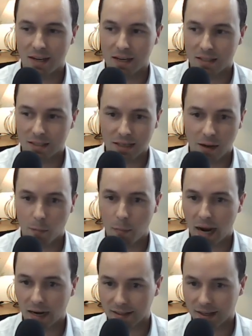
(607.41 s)
is it's not
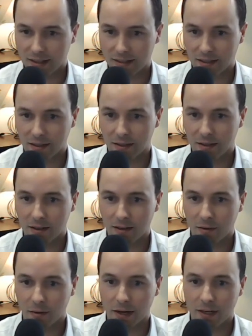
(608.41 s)
back tested,
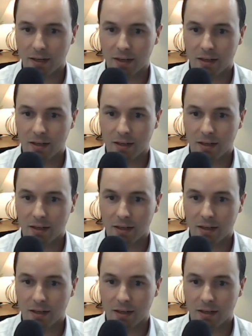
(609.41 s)
right?